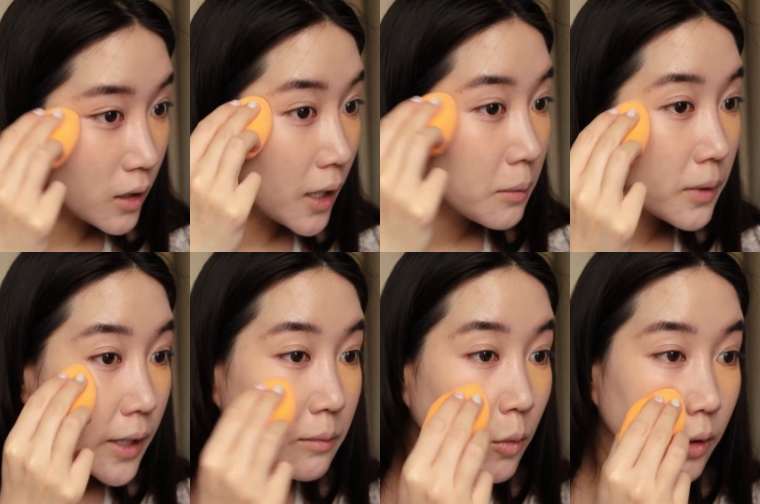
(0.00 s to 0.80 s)
I
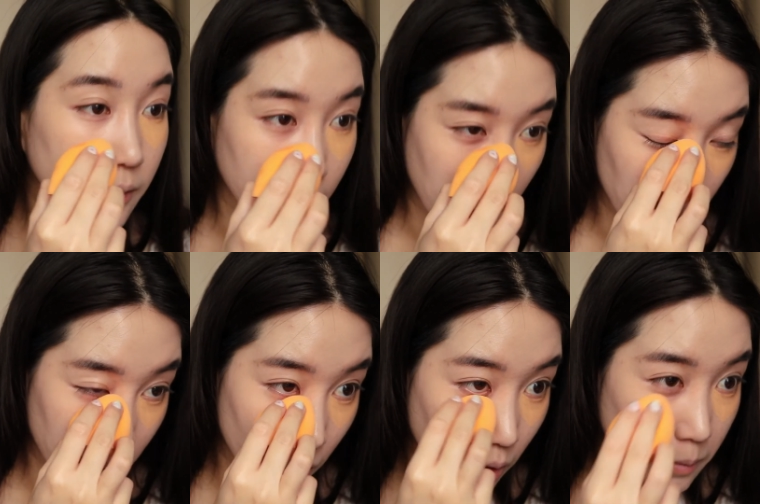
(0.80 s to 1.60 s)
applied more than I
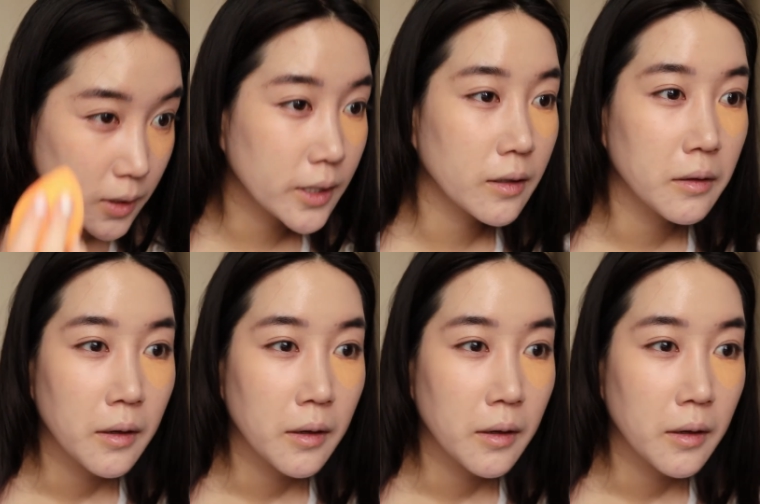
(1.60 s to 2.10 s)
would normally.